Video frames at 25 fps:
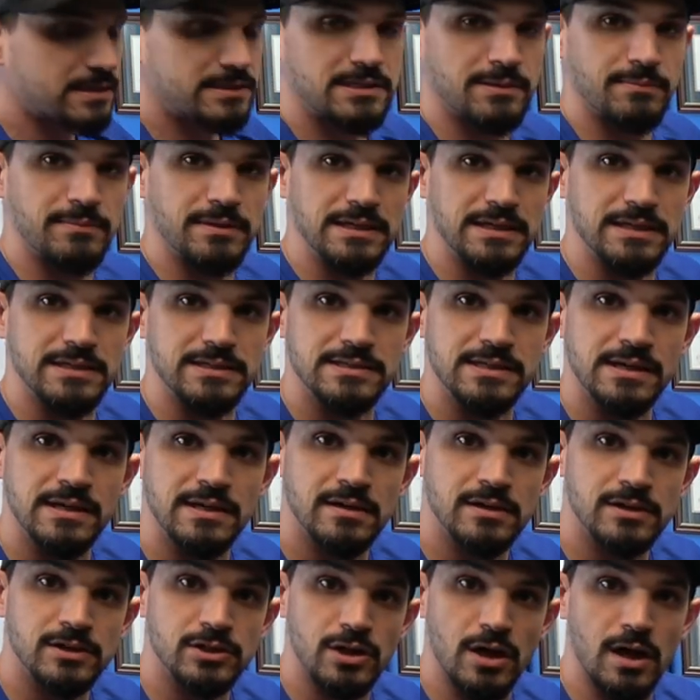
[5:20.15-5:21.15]
some of these
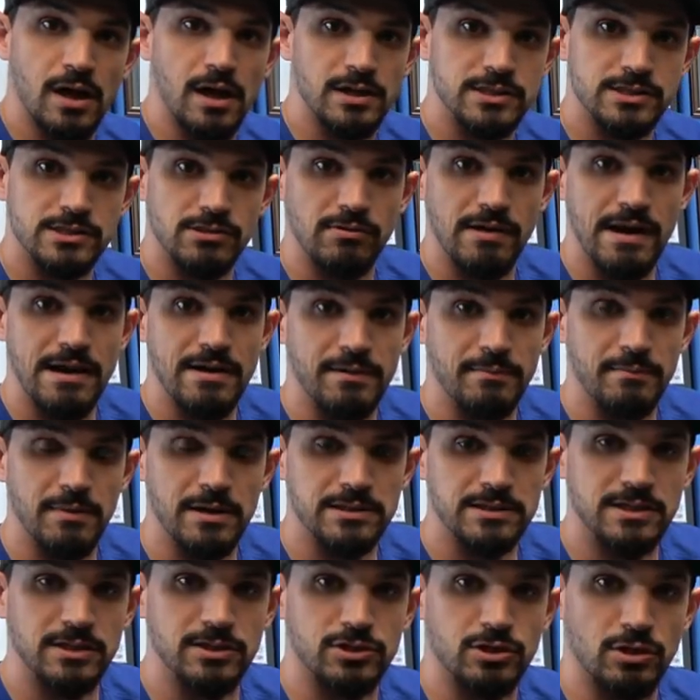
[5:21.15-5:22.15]
uh, surrounding
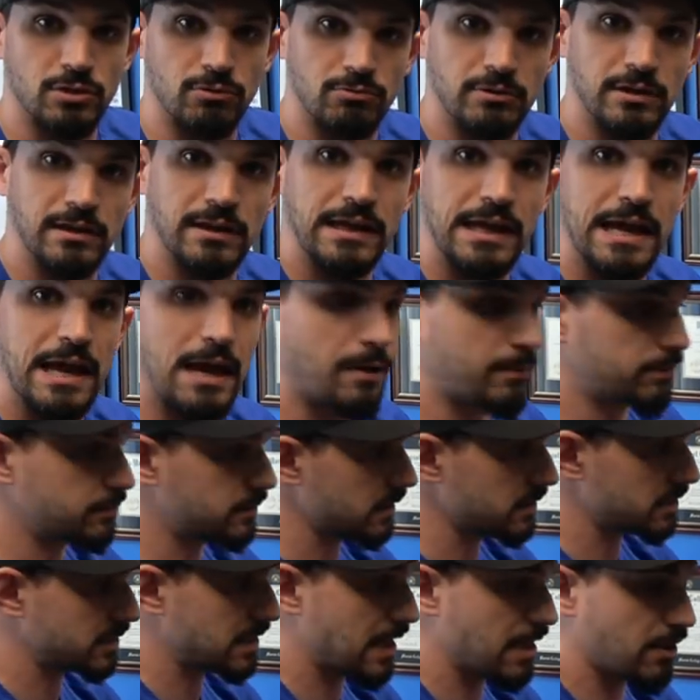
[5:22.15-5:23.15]
musculature really helped
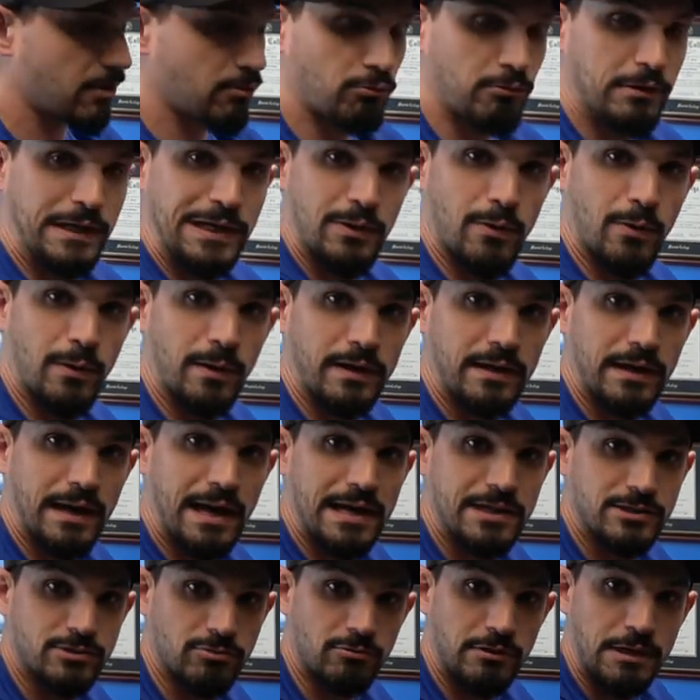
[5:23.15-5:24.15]
us kind of
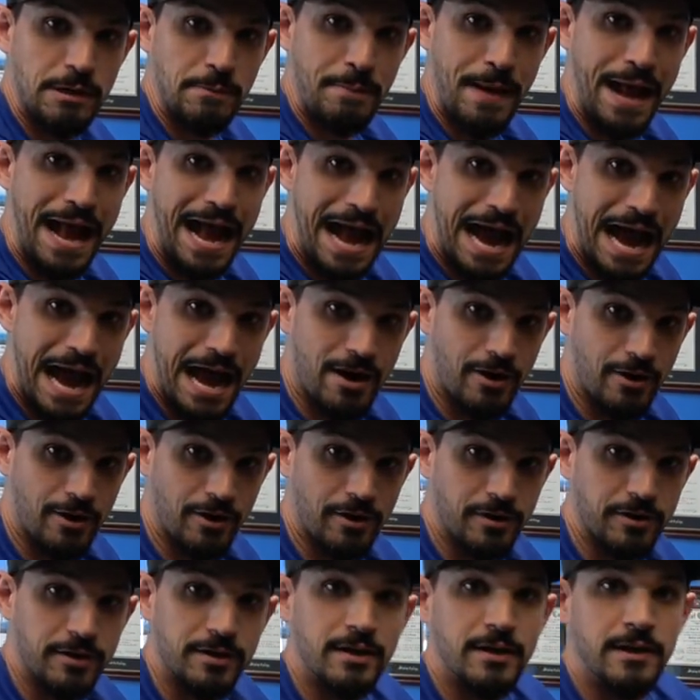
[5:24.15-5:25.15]
reorganize or
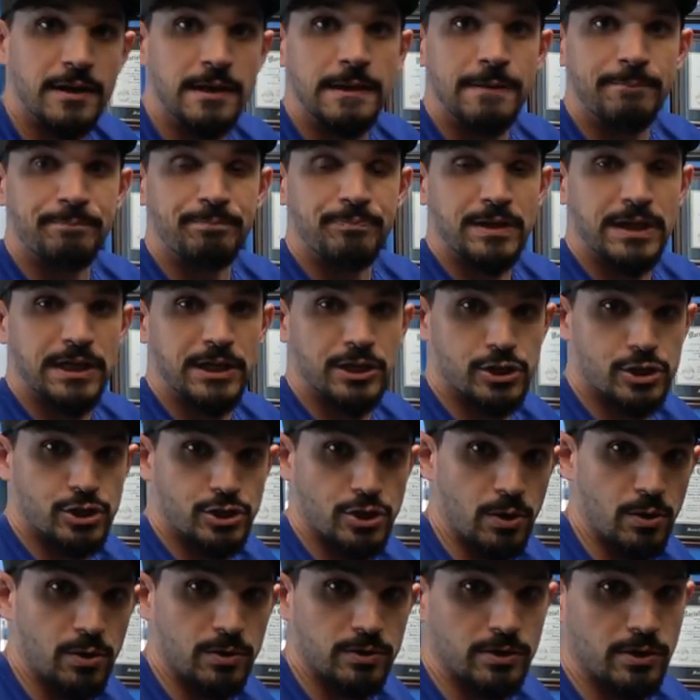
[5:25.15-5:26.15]
repattern his
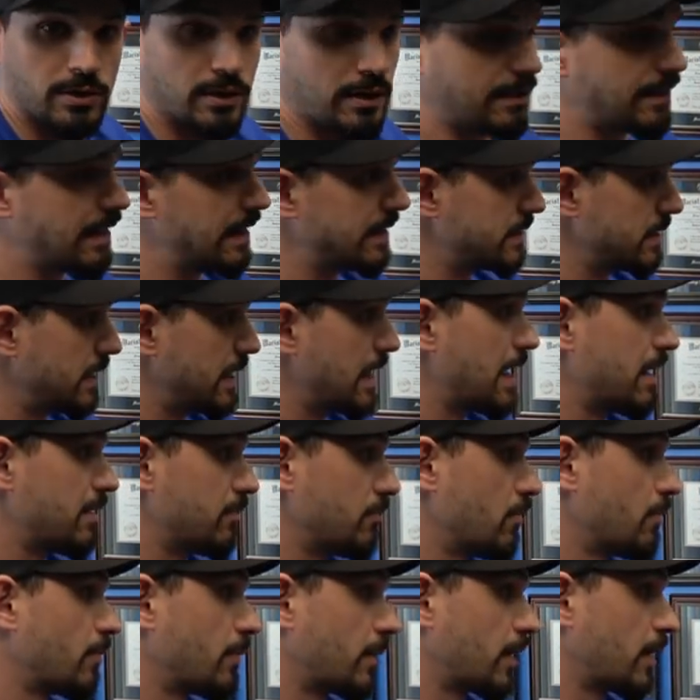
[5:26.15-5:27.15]
shoulder, and that's
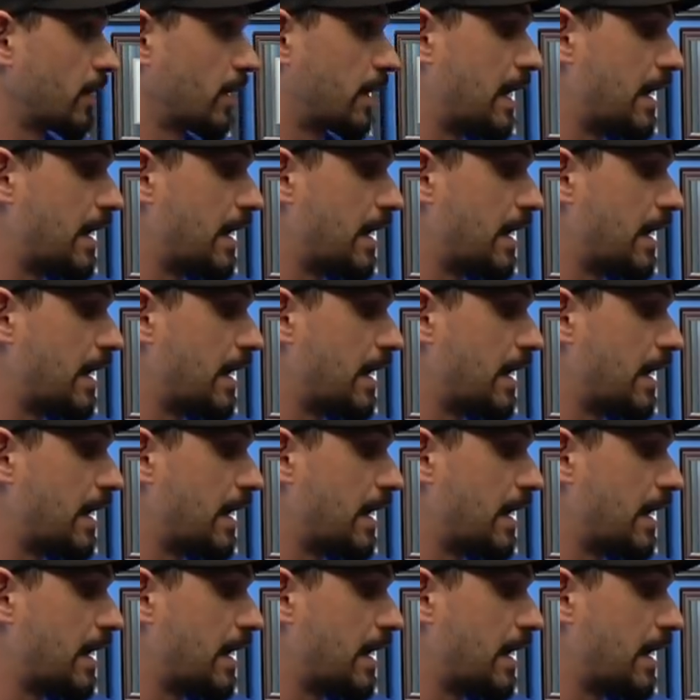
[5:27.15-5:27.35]
again what we're gonna